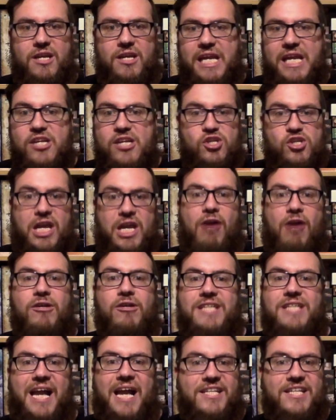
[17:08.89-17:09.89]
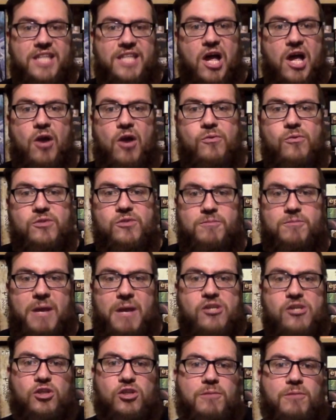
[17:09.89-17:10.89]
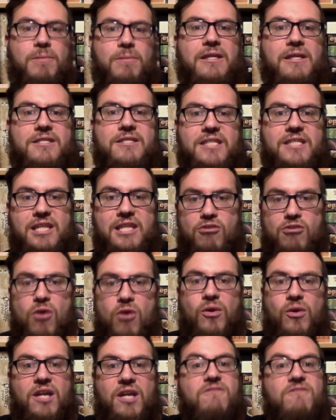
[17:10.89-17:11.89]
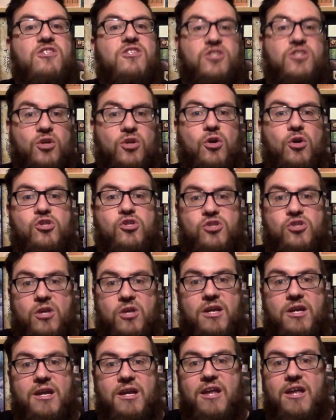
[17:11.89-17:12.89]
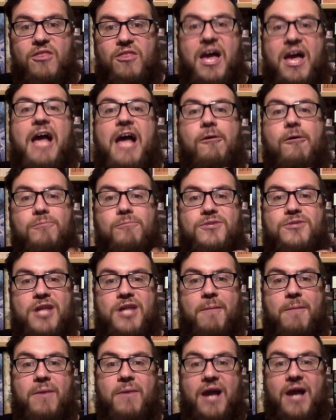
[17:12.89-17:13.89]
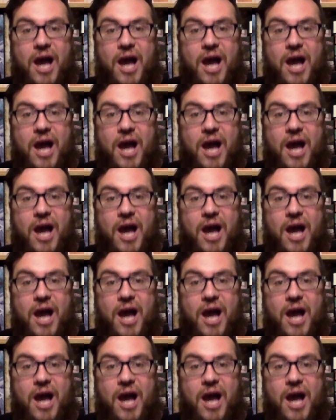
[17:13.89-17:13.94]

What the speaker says: Each character has their own special ability, their own kind of search that helps them.